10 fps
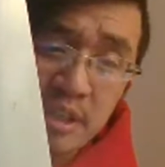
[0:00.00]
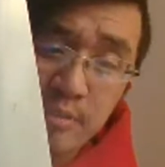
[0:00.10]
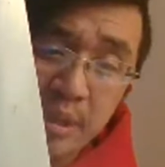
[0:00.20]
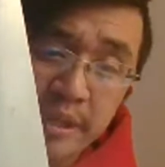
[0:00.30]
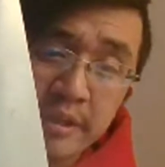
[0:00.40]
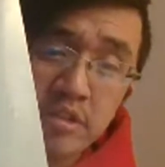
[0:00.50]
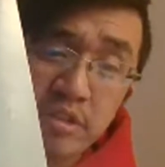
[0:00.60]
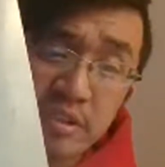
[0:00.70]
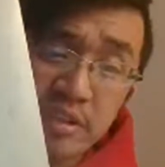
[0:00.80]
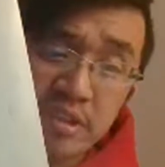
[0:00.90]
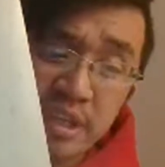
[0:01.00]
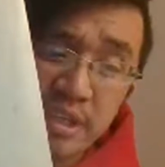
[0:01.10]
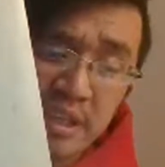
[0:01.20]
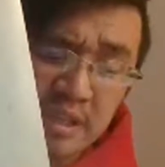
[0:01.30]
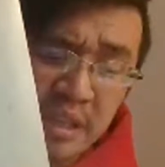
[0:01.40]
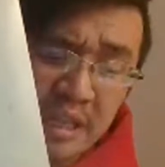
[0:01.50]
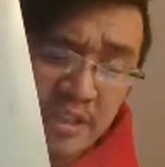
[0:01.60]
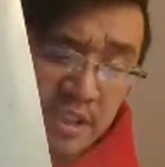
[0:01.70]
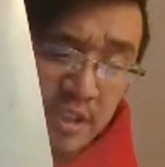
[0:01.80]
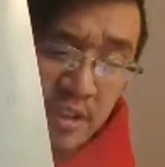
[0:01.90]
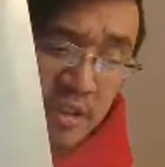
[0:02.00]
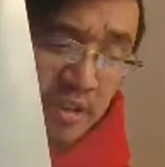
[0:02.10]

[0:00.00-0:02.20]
be interesting to say next year.